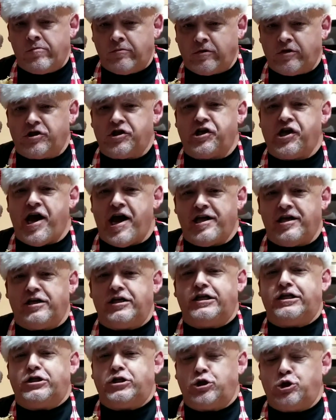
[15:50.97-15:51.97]
Santa
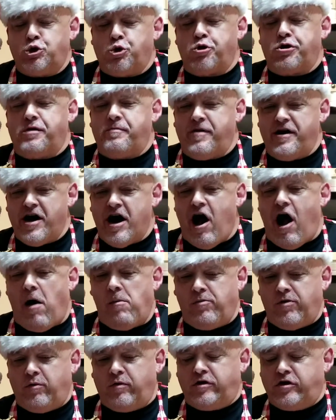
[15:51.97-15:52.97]
is sure to be
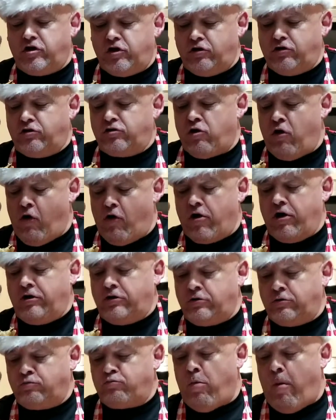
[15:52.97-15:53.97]
happy with these
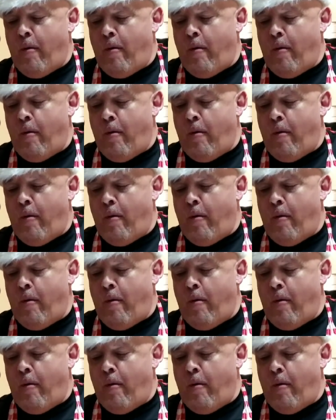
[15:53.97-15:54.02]
cookies.